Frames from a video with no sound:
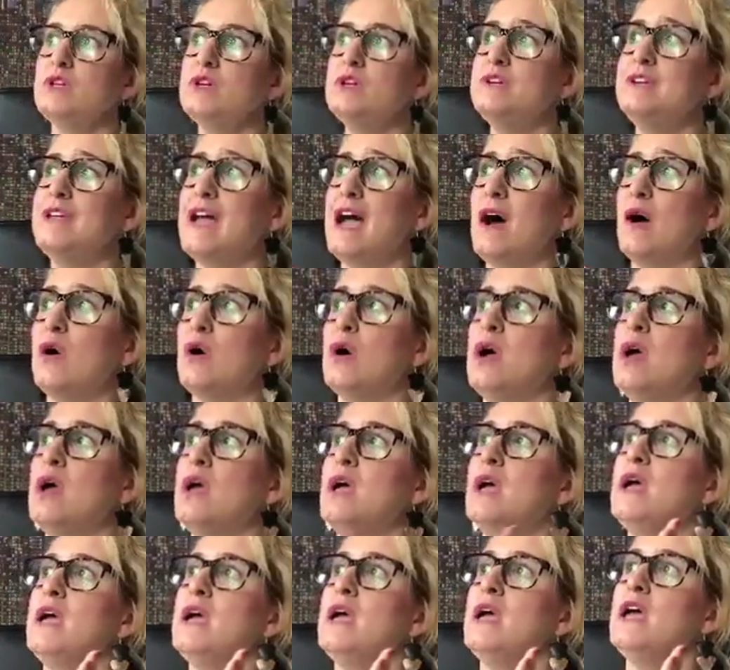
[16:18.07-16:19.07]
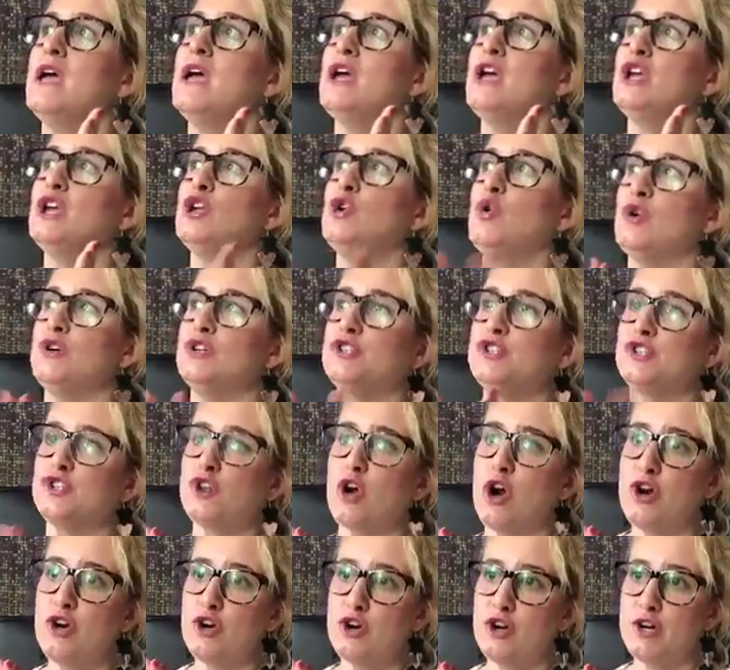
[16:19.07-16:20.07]
Now, your
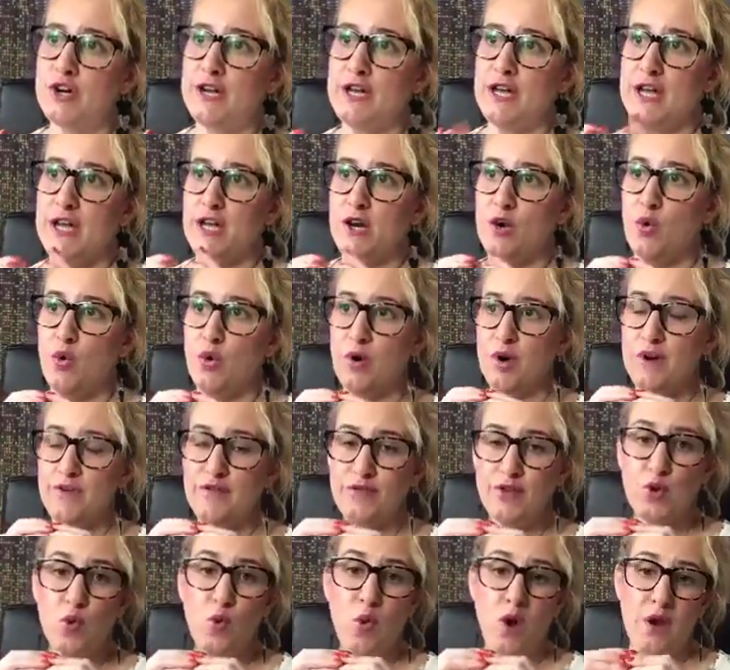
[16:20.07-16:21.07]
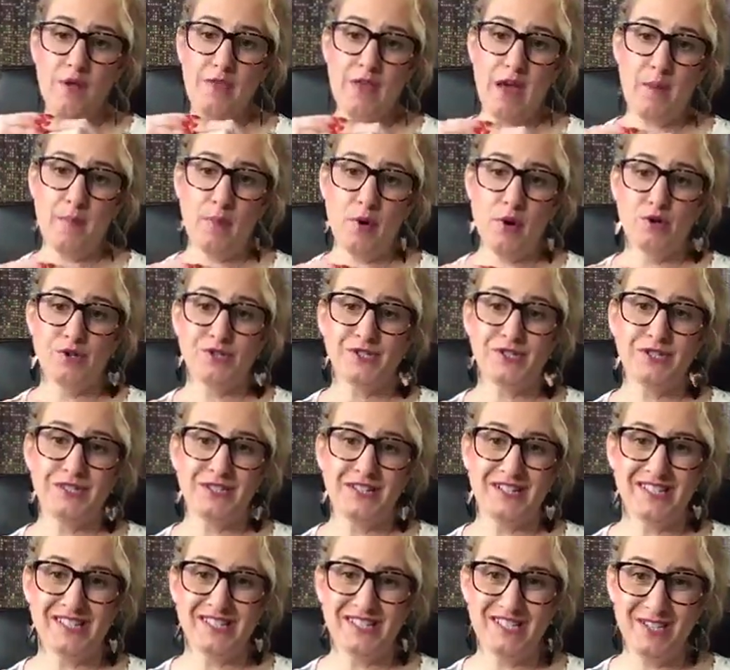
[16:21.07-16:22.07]
starter kit, or if you are that person
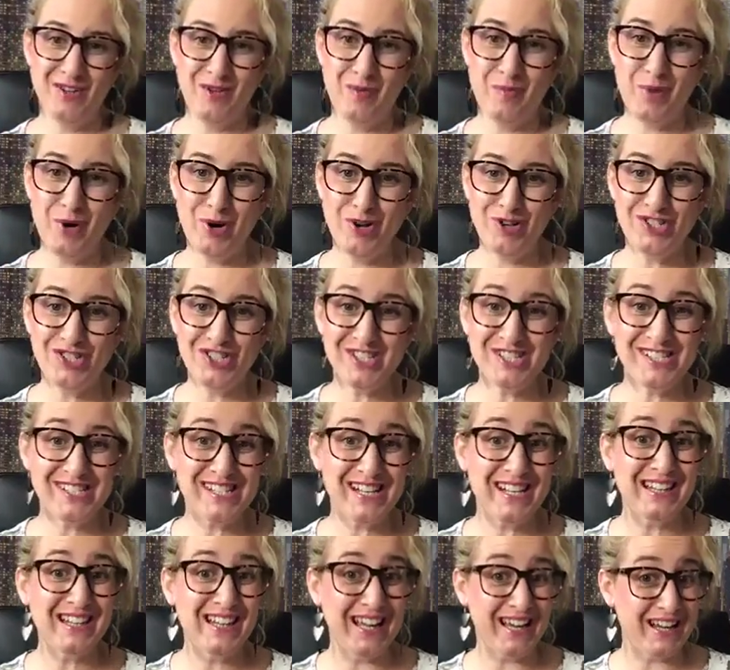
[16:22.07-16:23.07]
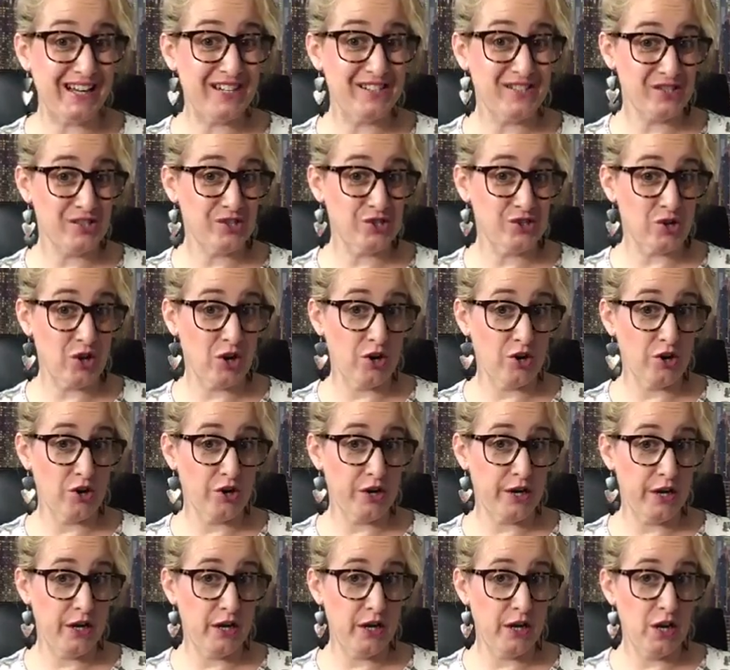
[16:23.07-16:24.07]
that's still purchasing like it's a starter
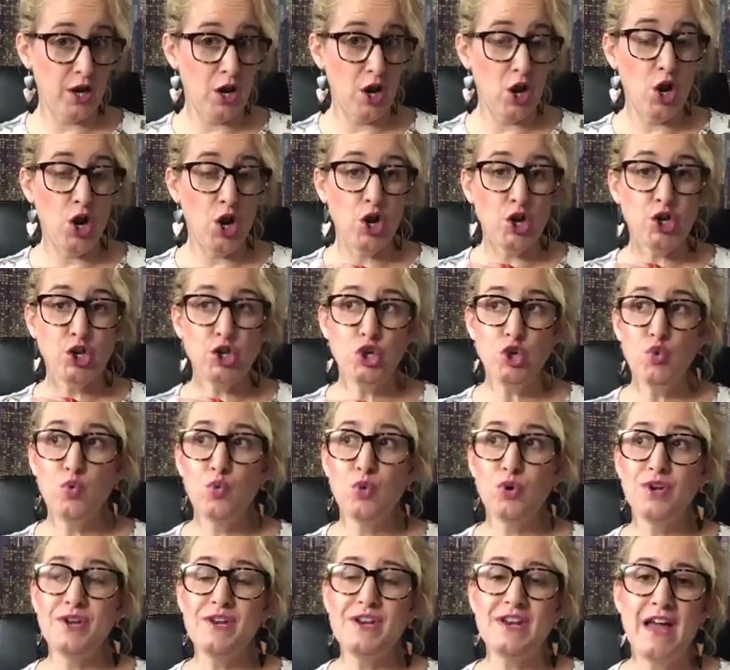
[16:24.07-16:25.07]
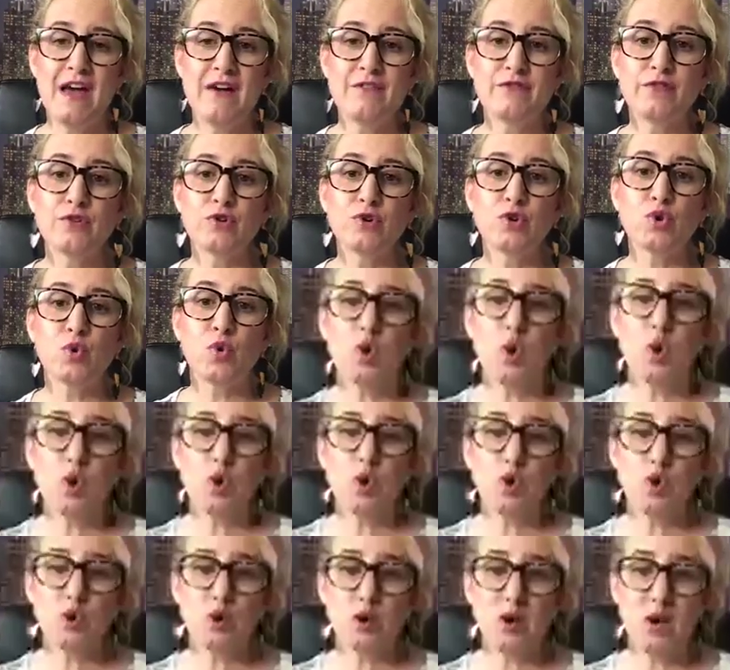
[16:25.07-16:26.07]
kit, you will never grow
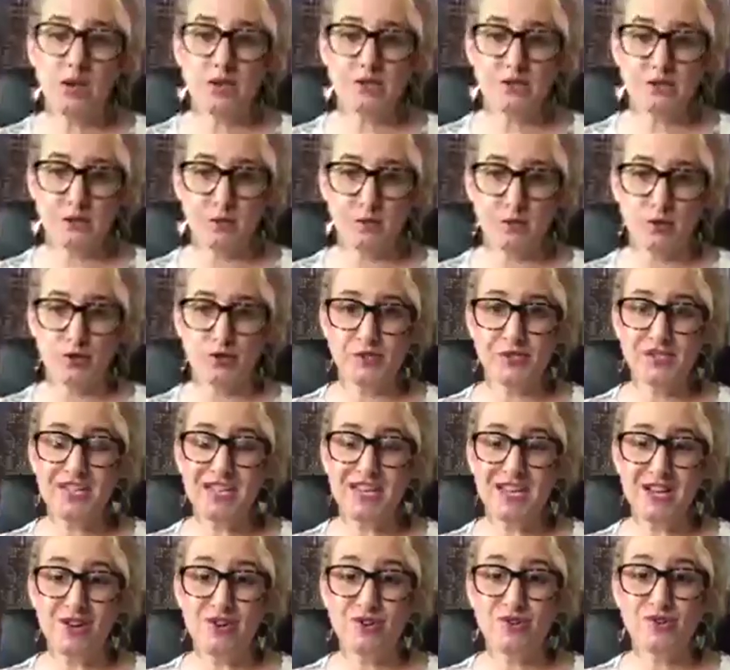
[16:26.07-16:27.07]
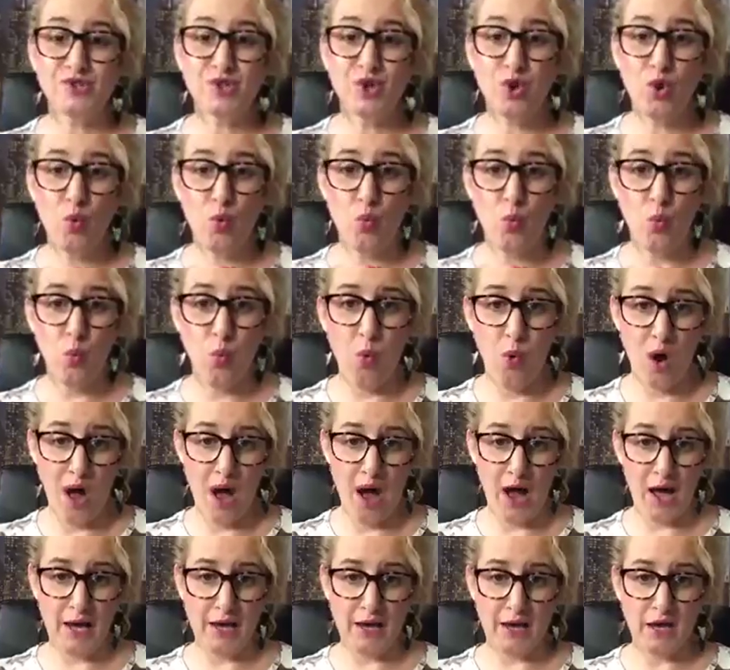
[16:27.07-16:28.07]
your customers. Here's
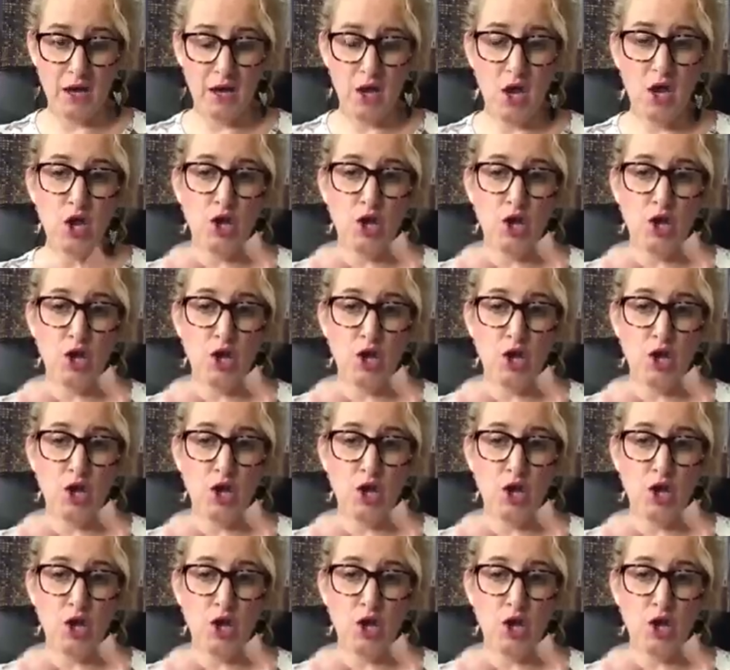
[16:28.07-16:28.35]
why.